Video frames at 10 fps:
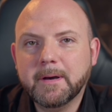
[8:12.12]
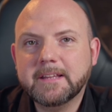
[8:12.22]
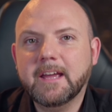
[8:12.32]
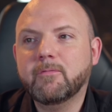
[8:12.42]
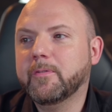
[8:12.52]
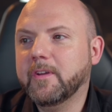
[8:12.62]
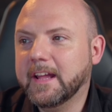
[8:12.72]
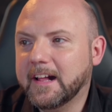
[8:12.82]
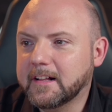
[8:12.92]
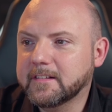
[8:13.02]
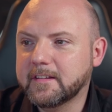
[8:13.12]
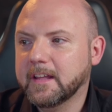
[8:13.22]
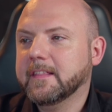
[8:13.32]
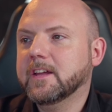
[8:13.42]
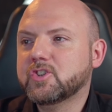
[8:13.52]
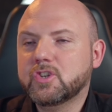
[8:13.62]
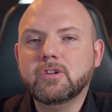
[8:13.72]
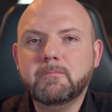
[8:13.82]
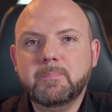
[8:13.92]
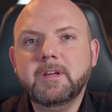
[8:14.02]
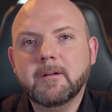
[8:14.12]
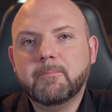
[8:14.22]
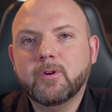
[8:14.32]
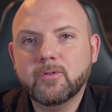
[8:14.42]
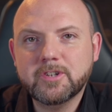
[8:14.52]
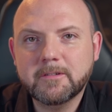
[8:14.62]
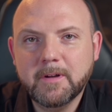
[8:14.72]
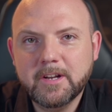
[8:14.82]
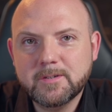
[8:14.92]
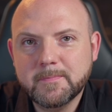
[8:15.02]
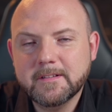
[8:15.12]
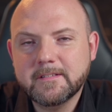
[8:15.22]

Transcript: but everything else, there should be a project management